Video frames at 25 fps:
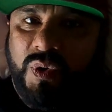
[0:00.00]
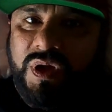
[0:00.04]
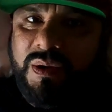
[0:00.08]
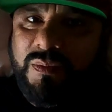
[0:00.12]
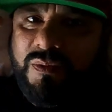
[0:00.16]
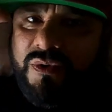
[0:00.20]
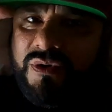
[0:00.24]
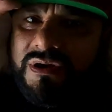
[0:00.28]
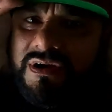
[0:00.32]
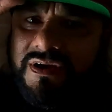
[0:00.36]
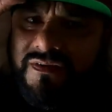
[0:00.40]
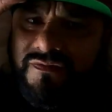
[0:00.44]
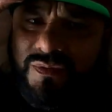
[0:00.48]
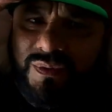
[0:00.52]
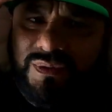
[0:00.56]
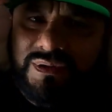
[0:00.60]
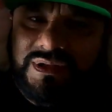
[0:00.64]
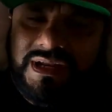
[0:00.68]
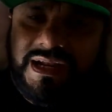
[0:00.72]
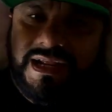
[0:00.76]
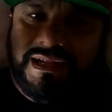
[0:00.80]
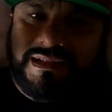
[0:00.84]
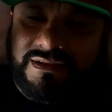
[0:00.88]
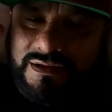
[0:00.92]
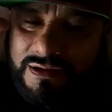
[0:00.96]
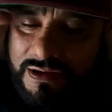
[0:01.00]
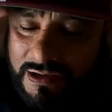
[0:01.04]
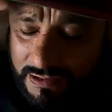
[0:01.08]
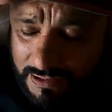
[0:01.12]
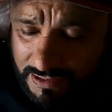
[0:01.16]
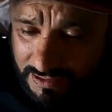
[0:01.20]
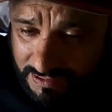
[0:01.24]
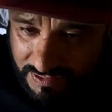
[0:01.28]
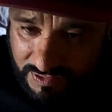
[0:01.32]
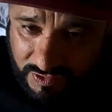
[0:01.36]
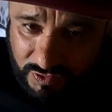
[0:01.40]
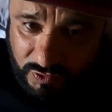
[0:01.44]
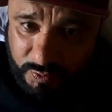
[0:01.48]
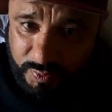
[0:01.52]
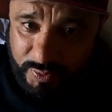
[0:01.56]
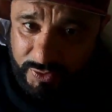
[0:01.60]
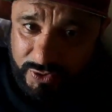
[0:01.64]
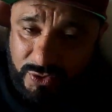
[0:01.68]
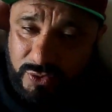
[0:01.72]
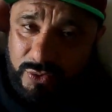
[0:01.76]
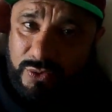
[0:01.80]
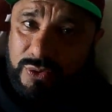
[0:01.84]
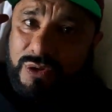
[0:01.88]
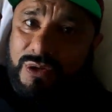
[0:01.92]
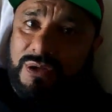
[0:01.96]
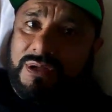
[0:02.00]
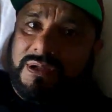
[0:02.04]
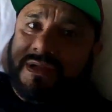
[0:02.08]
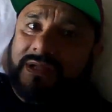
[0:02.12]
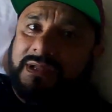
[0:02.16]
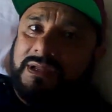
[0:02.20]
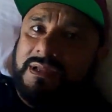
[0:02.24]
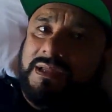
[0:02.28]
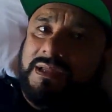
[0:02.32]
Way more comfortable than I thought. That's super cool.